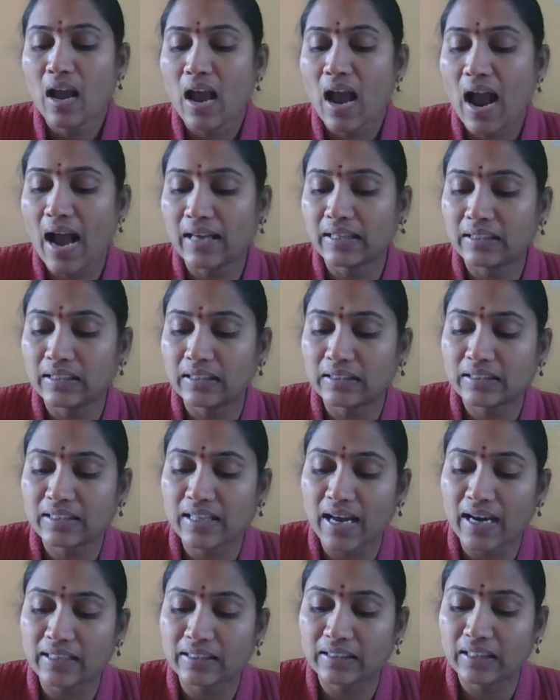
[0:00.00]
and it
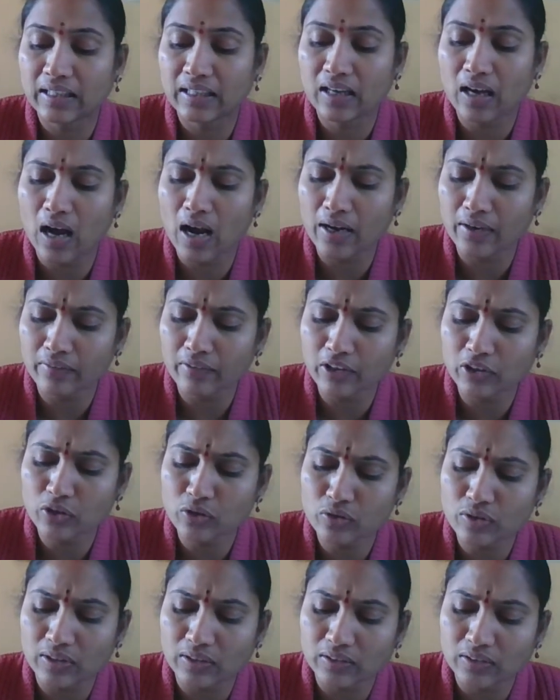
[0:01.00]
can take 100 to
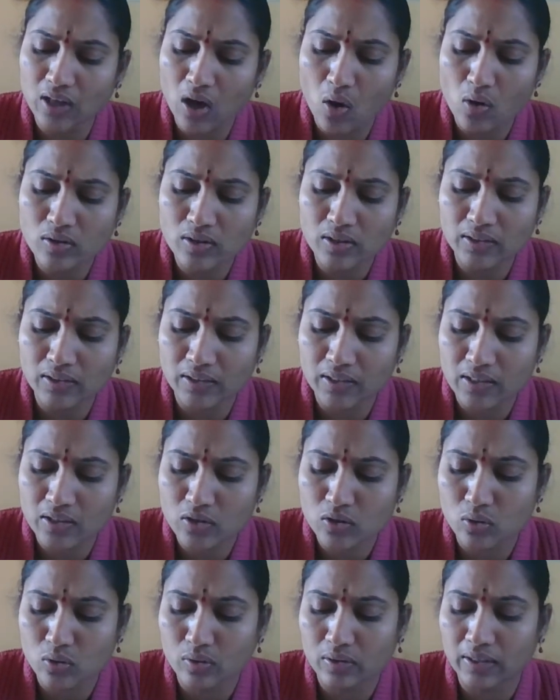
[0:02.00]
10,000 years
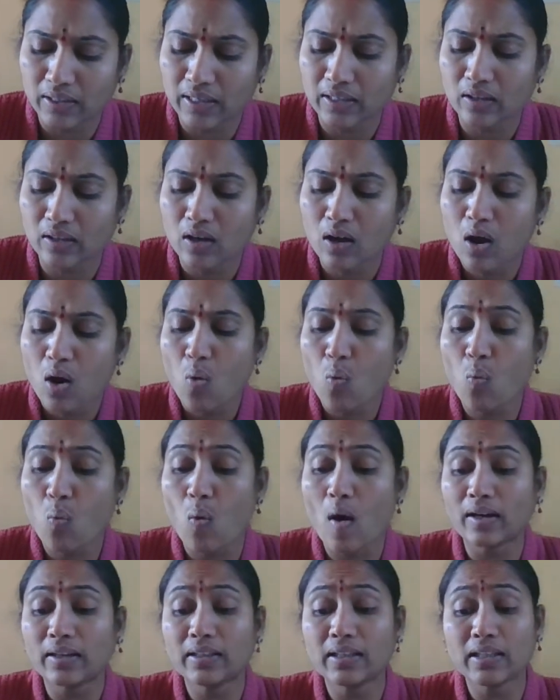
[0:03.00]
to create
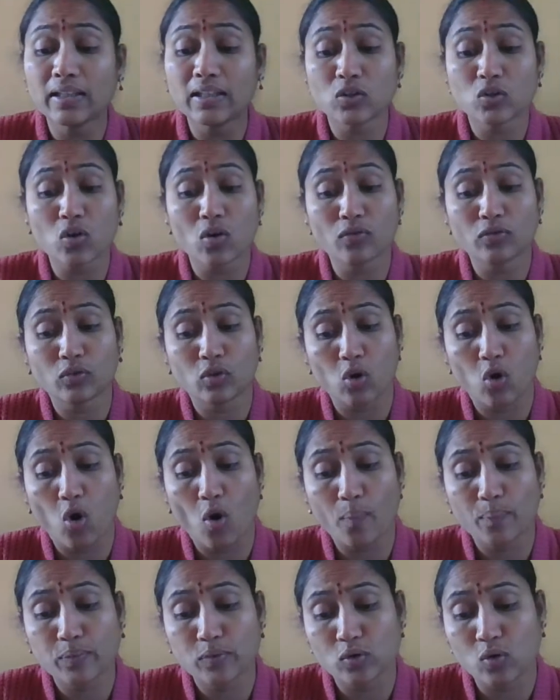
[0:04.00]
1 inch of
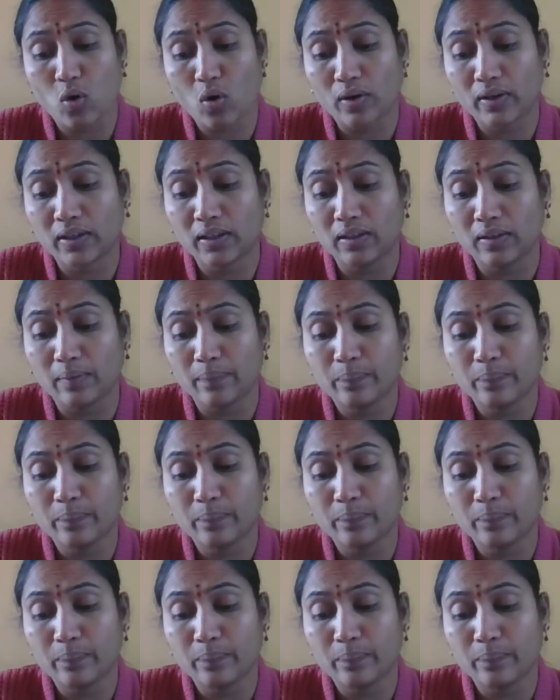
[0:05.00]
topsoil.